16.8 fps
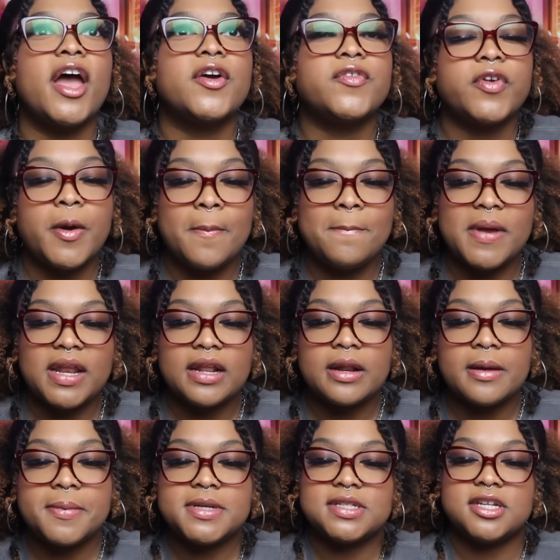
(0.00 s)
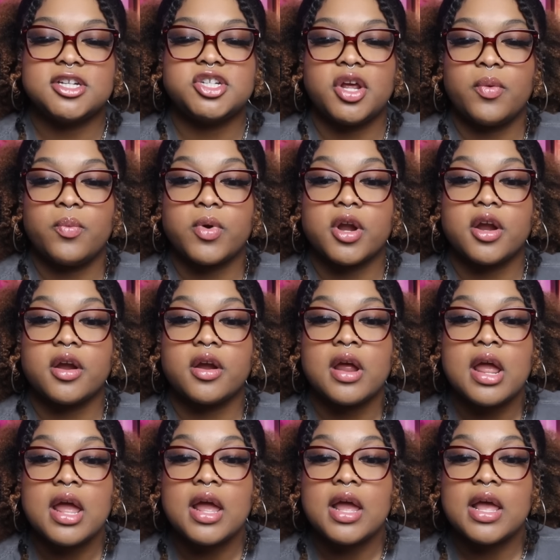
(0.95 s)
ever been in a position where
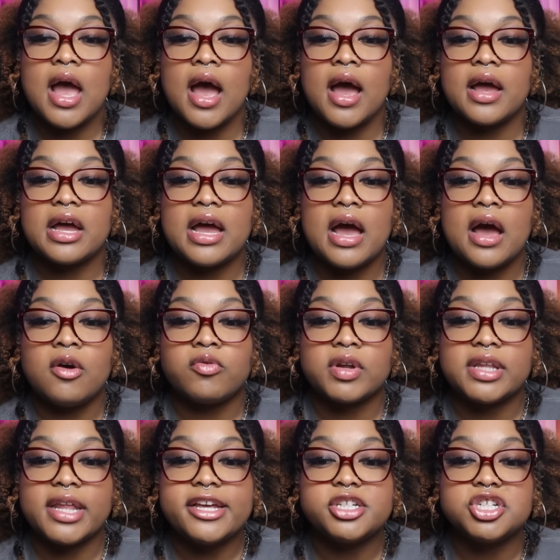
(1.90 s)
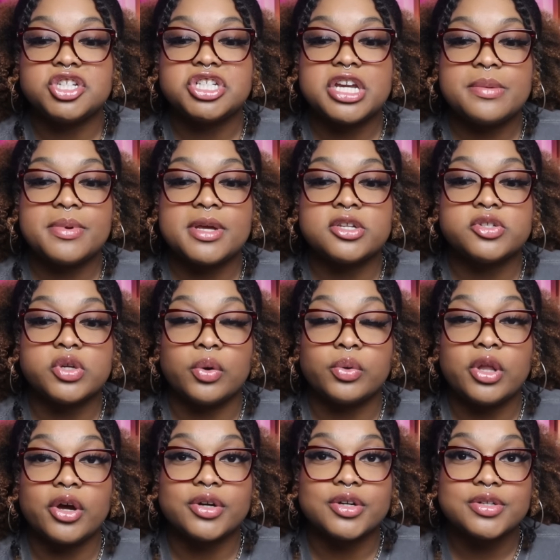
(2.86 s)
a relationship is no
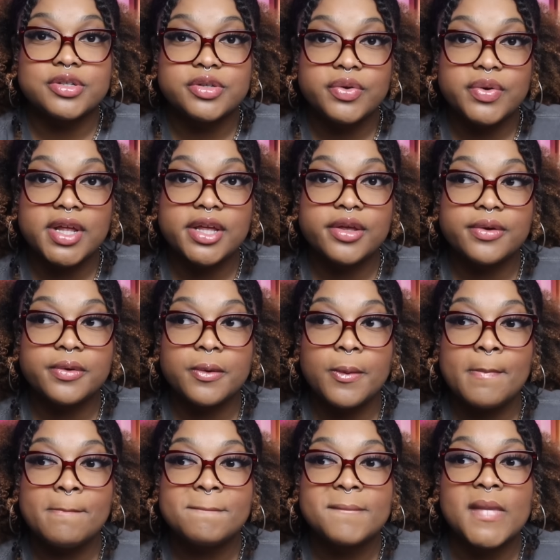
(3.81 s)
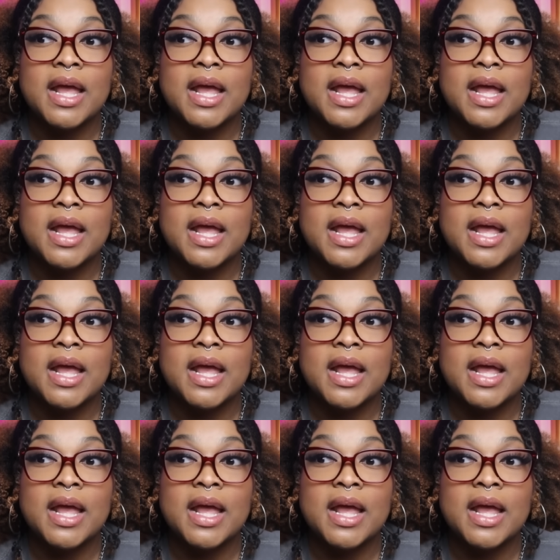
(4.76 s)
longer suiting you